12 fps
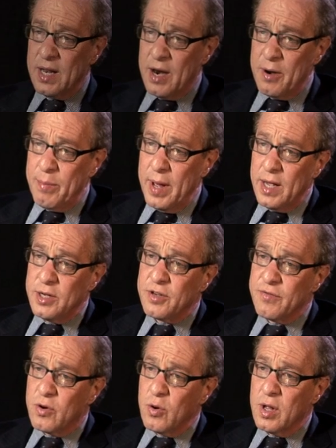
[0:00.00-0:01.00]
Larry Page
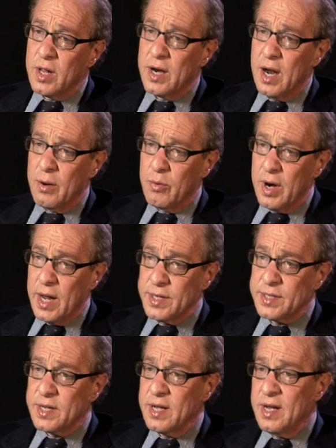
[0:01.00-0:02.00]
of Google and I were
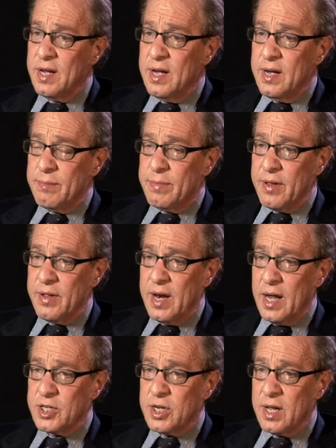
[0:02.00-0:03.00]
asked by the
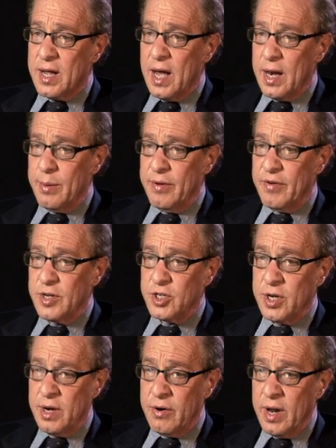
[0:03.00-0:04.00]
National Academy of
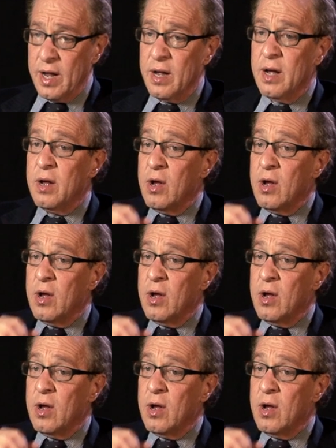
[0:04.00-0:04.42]
Engineering